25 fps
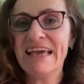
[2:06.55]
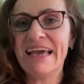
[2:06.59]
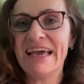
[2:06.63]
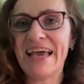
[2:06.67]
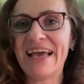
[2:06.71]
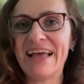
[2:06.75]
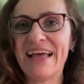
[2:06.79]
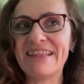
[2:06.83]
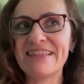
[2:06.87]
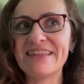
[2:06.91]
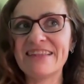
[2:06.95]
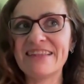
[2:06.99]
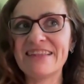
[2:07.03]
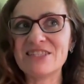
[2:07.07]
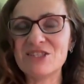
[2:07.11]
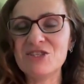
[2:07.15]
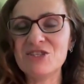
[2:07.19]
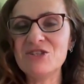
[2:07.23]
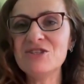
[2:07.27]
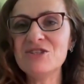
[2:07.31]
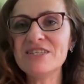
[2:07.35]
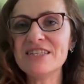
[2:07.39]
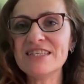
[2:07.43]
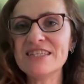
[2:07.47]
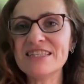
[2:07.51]
And the
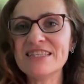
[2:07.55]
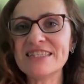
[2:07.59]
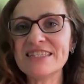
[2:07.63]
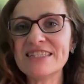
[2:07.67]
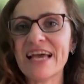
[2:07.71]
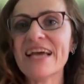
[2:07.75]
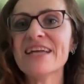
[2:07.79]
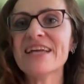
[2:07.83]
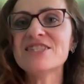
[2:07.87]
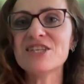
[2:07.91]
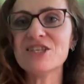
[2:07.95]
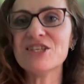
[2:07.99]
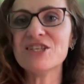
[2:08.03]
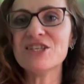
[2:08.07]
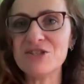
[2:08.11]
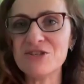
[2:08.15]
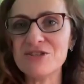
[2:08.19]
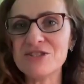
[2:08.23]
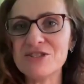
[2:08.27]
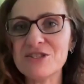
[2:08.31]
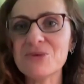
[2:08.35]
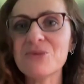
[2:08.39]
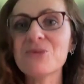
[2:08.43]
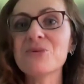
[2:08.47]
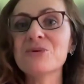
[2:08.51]
students'
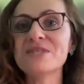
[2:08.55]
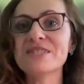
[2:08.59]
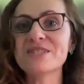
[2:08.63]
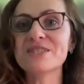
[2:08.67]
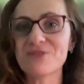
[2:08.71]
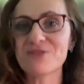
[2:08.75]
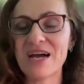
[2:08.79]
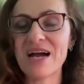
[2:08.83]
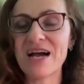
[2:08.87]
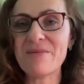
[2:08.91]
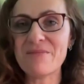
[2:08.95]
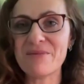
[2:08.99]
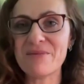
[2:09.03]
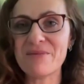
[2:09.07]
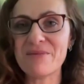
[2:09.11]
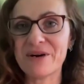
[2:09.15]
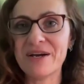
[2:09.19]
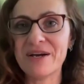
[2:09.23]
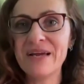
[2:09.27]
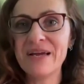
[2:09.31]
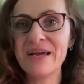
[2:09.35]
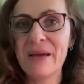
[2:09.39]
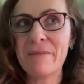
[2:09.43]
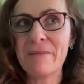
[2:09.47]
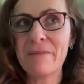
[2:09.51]
attitude towards
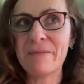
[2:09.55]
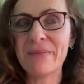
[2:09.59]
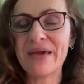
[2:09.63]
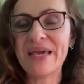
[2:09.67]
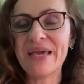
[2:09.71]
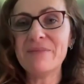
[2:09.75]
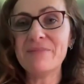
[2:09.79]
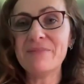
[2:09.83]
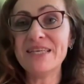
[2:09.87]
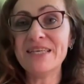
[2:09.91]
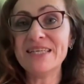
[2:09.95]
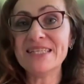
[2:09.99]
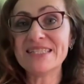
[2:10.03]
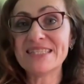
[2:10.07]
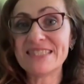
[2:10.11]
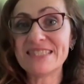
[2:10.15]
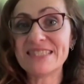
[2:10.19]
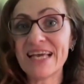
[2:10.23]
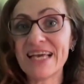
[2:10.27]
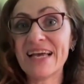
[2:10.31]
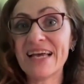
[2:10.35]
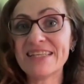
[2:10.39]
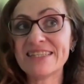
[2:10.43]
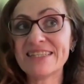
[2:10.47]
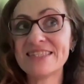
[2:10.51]
grammar may be
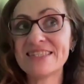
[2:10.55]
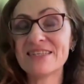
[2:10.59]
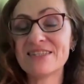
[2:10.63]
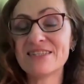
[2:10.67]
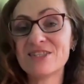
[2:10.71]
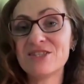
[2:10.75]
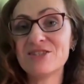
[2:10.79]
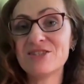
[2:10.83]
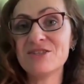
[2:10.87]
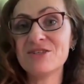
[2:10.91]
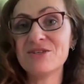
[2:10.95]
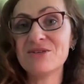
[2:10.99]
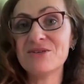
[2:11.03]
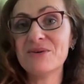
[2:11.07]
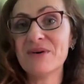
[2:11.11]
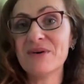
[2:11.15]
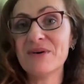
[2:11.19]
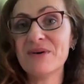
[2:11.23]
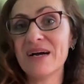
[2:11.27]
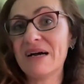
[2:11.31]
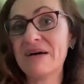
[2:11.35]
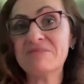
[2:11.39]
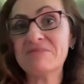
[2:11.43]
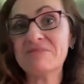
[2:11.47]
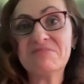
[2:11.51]
set
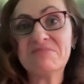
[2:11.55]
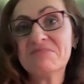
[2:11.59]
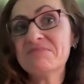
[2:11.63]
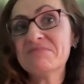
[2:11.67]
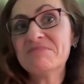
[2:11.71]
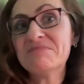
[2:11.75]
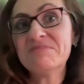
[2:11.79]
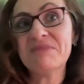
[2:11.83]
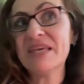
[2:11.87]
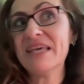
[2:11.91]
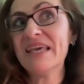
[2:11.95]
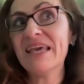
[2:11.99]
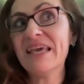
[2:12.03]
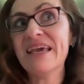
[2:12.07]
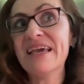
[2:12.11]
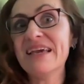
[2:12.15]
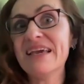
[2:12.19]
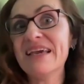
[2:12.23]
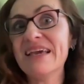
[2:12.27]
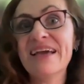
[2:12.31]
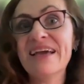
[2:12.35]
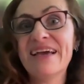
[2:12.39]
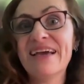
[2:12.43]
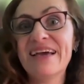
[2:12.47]
to being